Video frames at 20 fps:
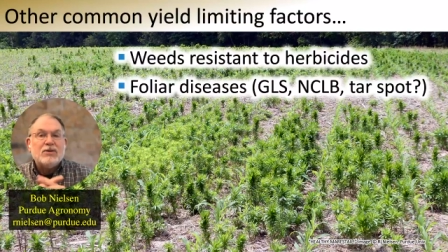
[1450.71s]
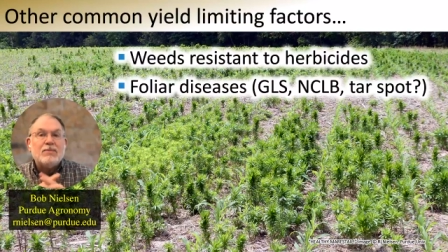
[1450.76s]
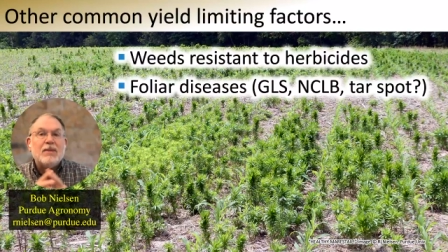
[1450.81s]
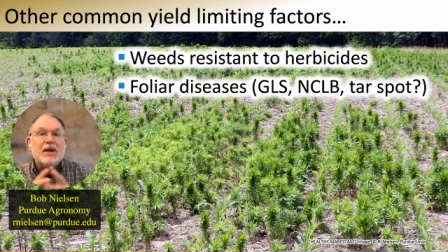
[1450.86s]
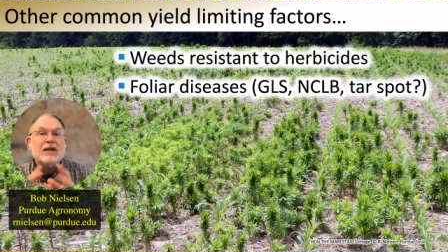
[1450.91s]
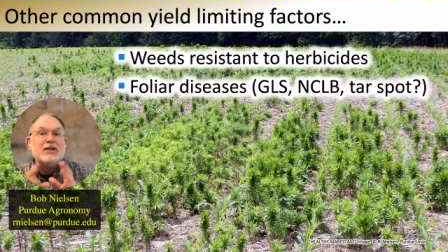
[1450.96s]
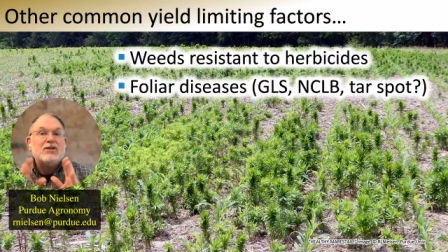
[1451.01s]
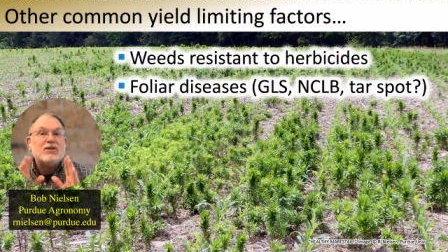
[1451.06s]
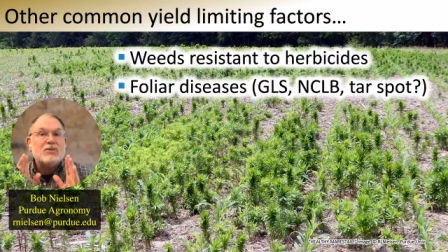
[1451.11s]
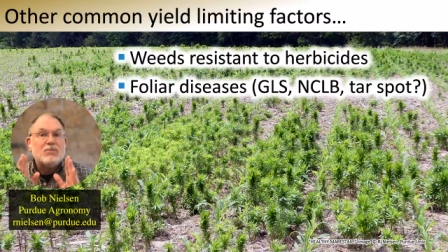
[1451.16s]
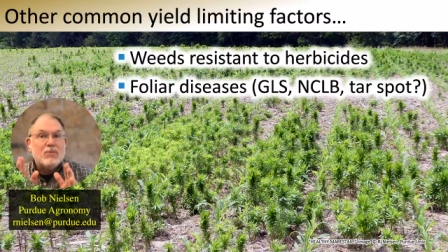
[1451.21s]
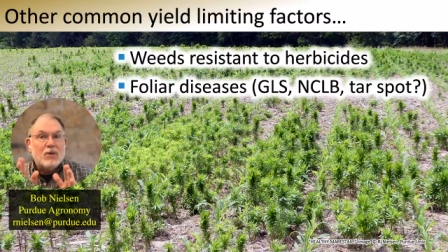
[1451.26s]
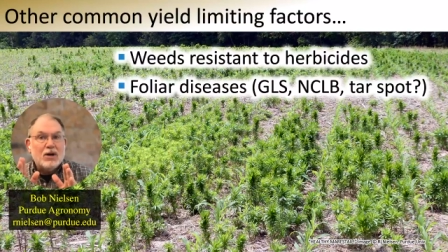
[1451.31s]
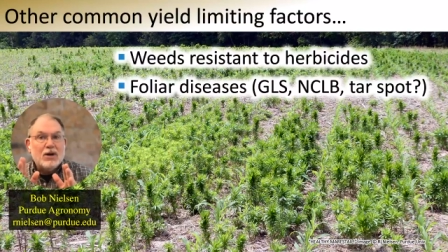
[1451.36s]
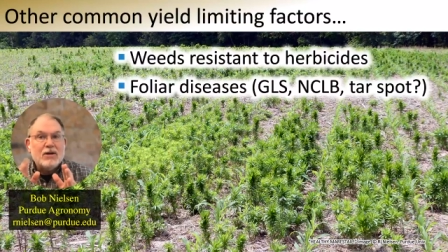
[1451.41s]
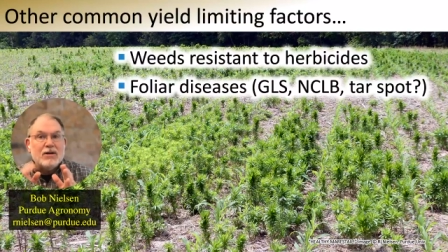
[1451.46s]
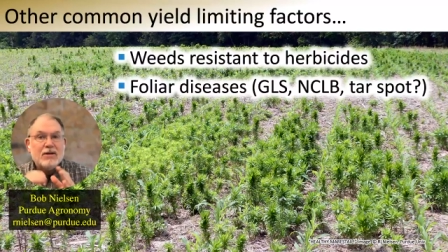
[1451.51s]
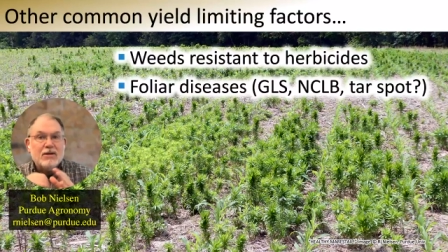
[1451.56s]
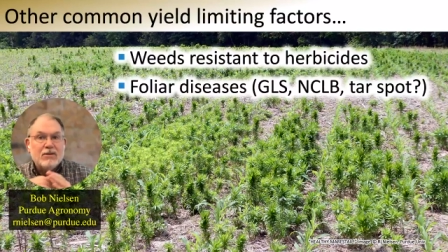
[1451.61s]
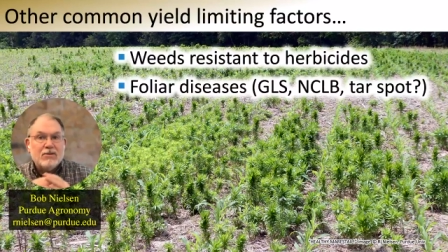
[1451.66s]
make
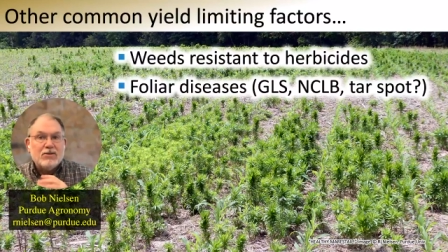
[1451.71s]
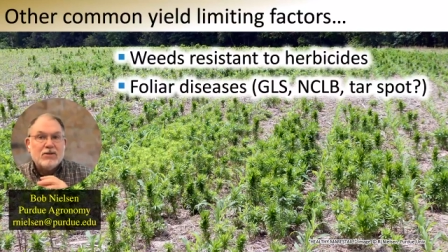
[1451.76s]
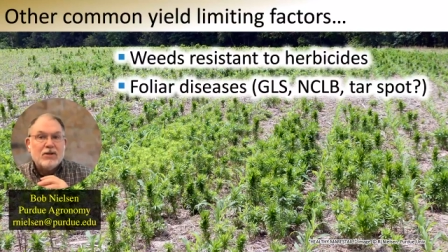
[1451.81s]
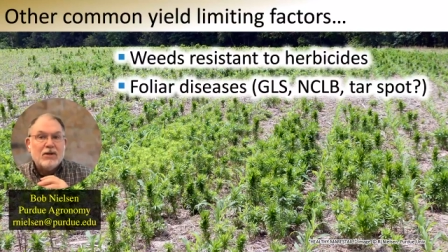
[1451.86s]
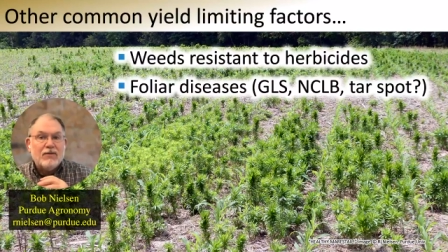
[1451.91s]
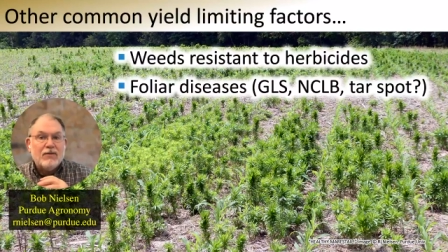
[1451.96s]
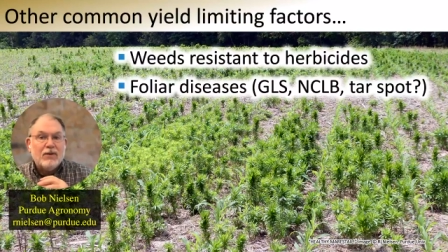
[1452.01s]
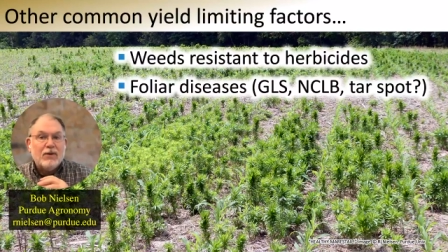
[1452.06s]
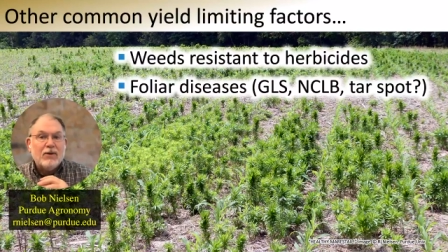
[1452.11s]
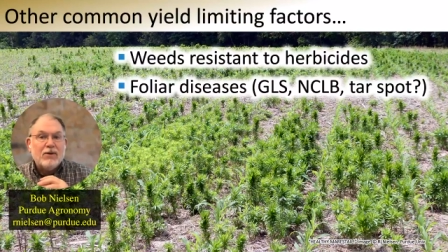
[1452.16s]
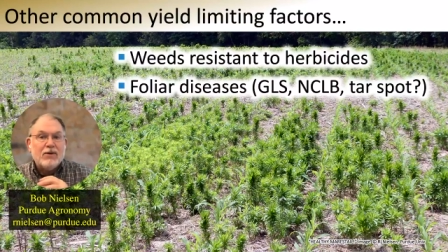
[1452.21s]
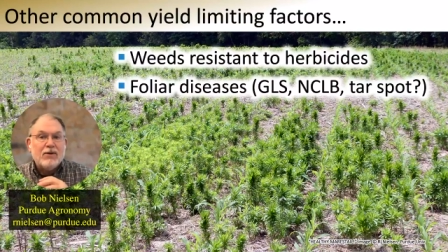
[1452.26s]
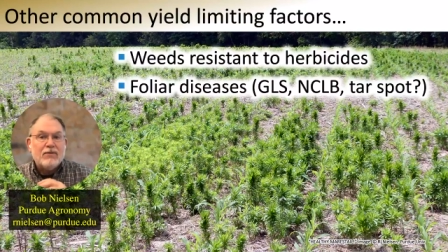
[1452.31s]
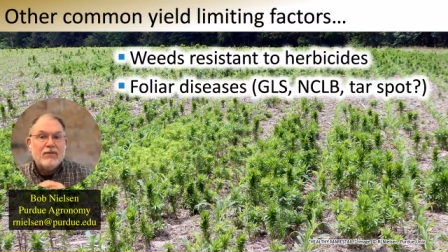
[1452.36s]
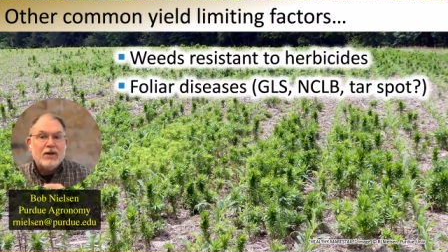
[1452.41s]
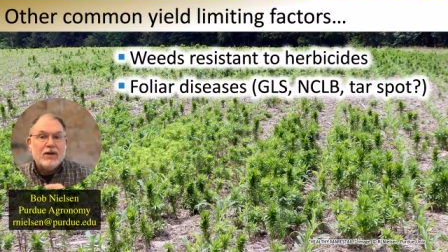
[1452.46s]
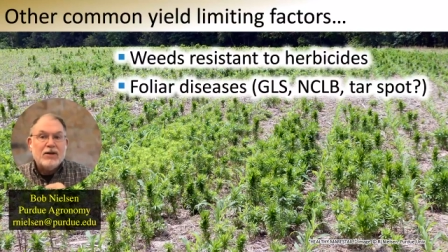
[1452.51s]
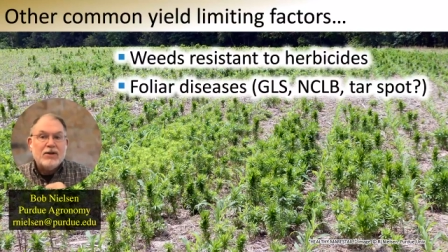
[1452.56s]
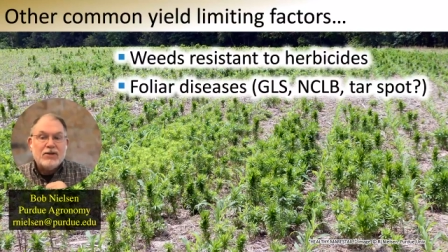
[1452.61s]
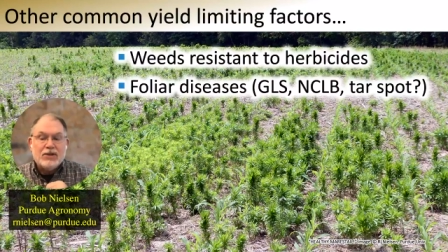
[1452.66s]
smart use of foliar
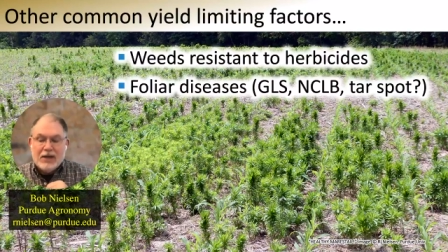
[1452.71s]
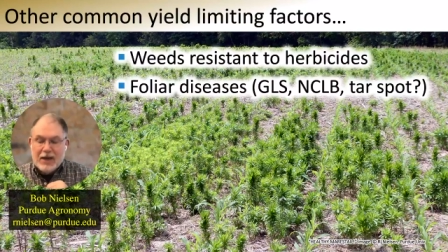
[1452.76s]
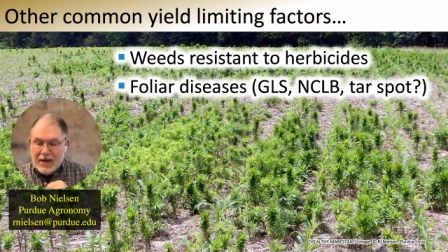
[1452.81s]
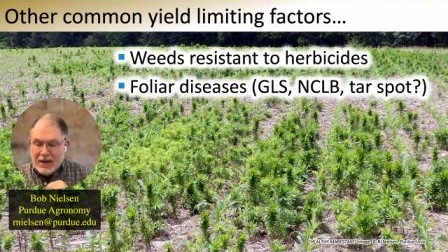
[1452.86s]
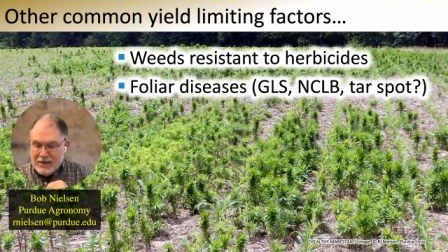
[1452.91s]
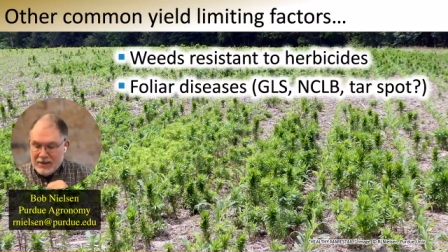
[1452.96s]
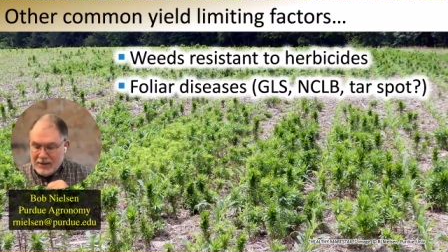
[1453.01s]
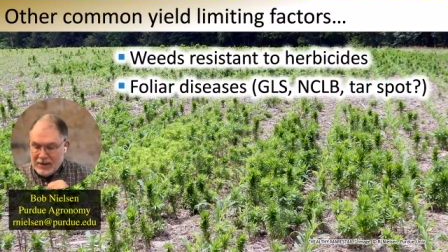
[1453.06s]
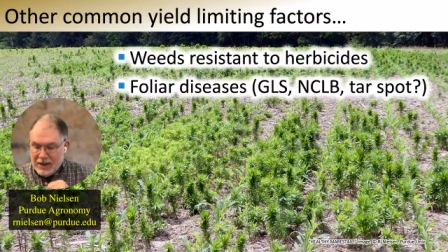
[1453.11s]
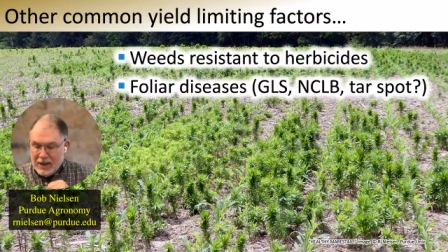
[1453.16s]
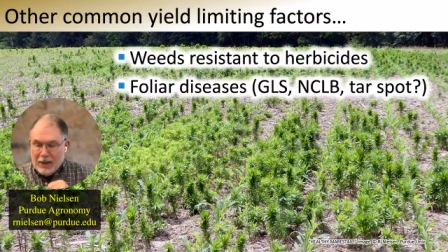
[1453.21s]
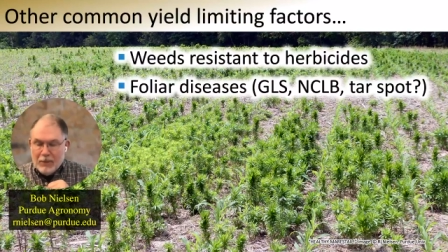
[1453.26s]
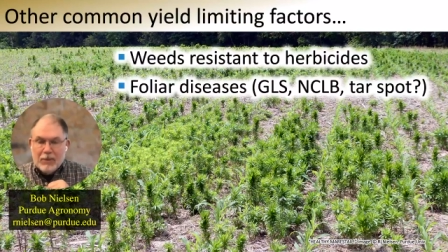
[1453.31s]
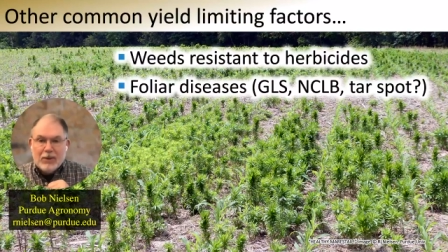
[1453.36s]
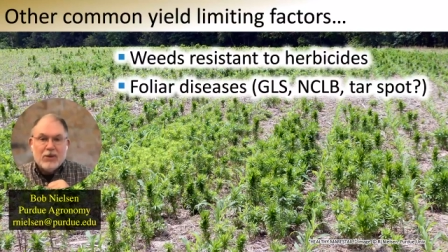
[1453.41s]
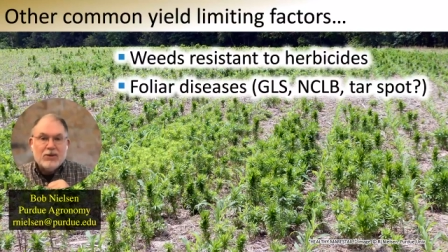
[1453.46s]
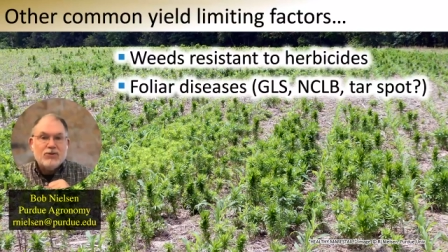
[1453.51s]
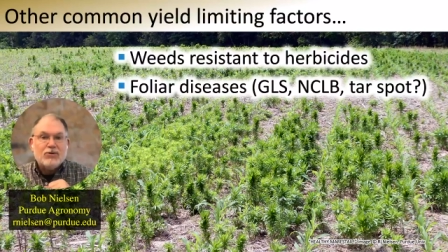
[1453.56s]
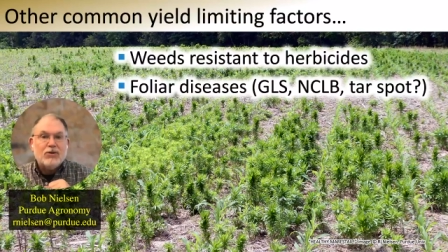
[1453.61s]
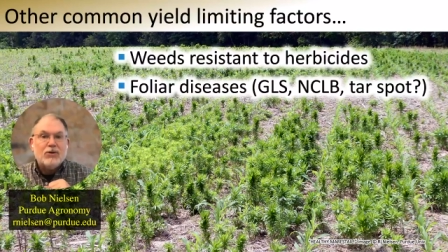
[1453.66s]
fungicides to help
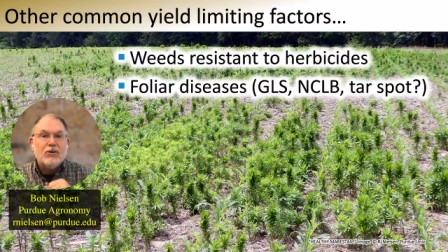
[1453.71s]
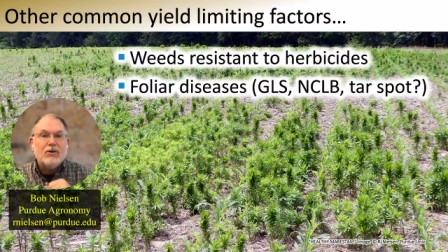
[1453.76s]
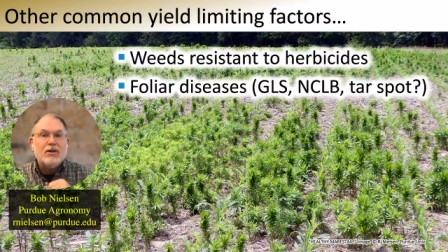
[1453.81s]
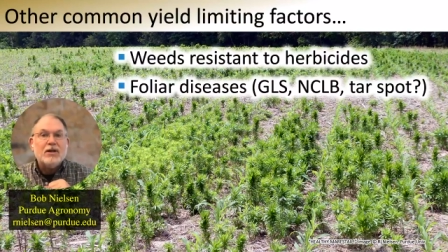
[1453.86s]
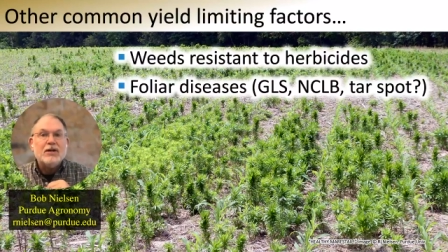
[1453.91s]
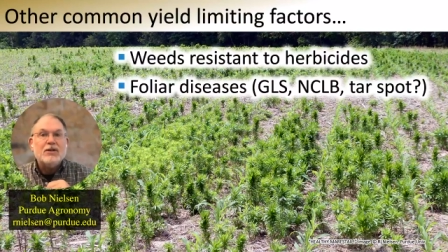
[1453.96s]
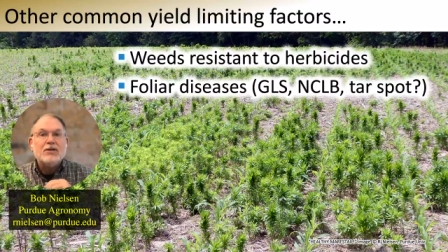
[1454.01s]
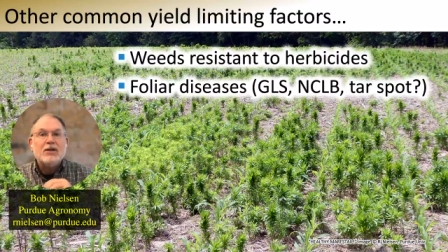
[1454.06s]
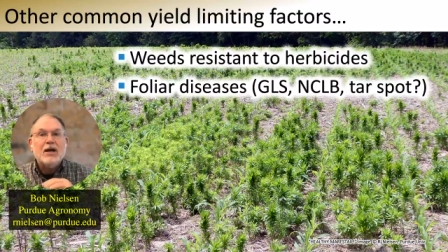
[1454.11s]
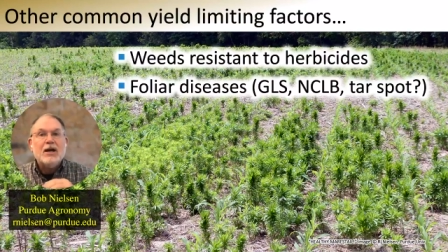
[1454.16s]
control these.